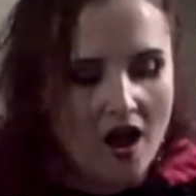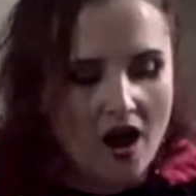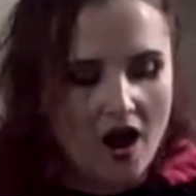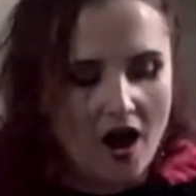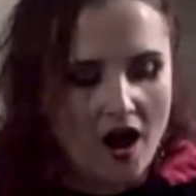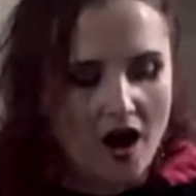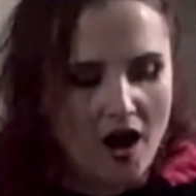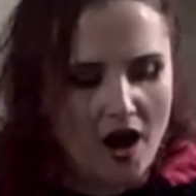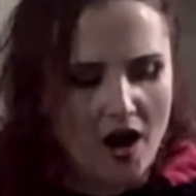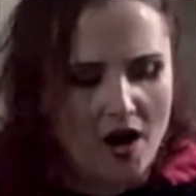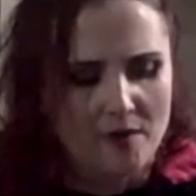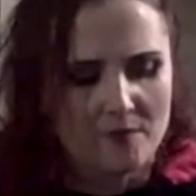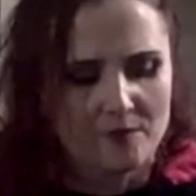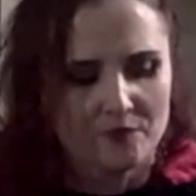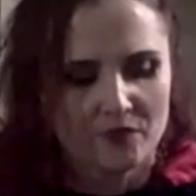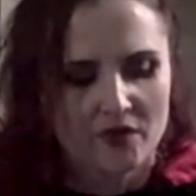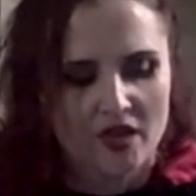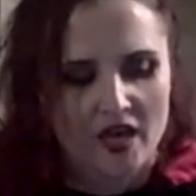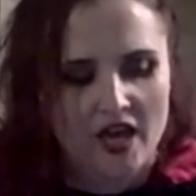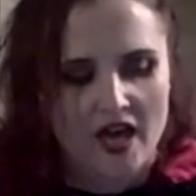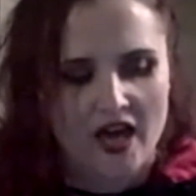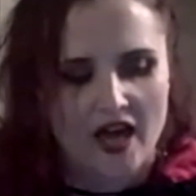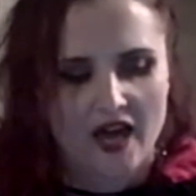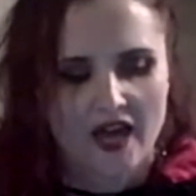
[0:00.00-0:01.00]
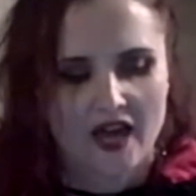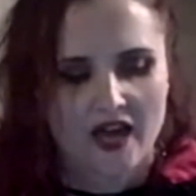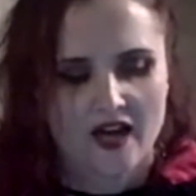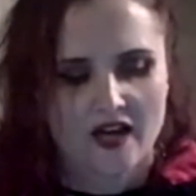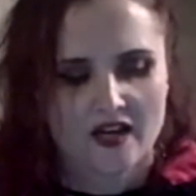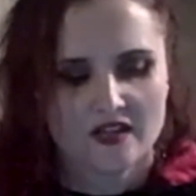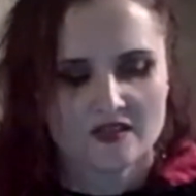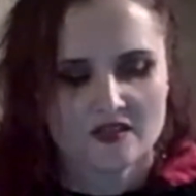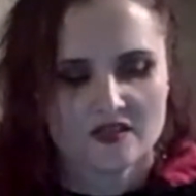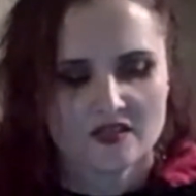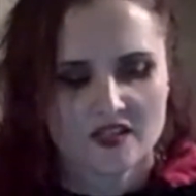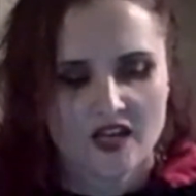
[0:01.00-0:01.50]

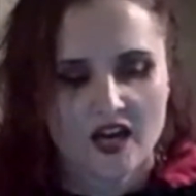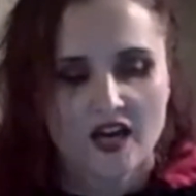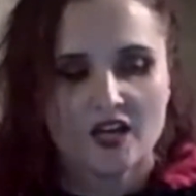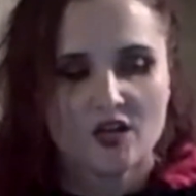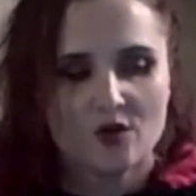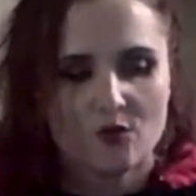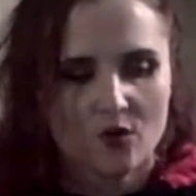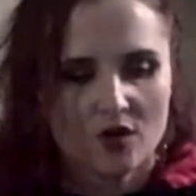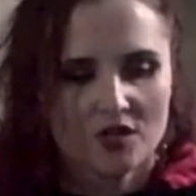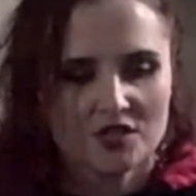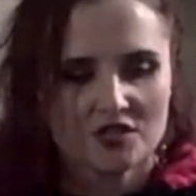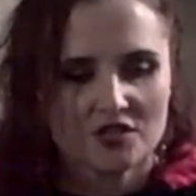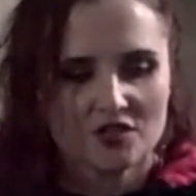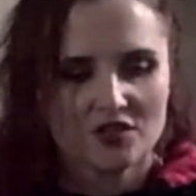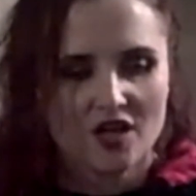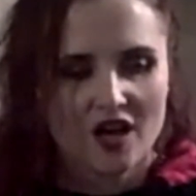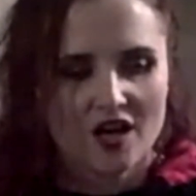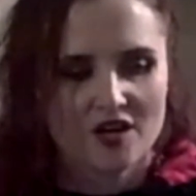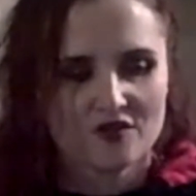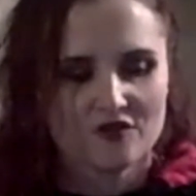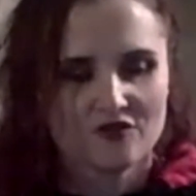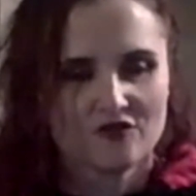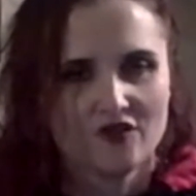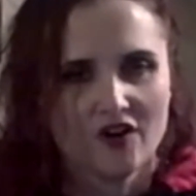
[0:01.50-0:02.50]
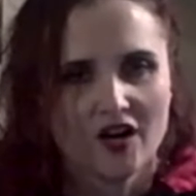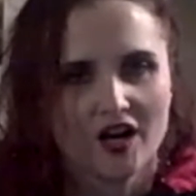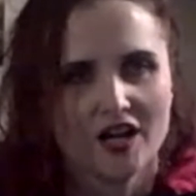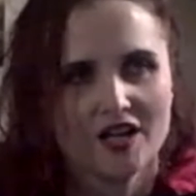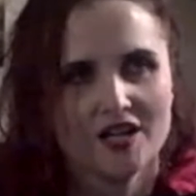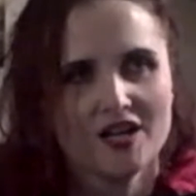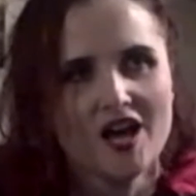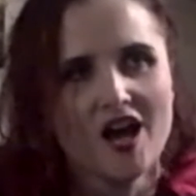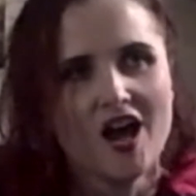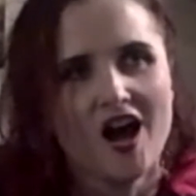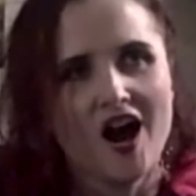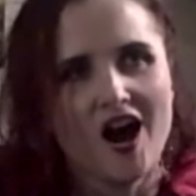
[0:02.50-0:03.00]
It was a lot of
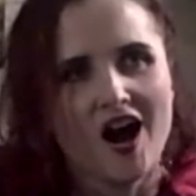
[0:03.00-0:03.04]
fun.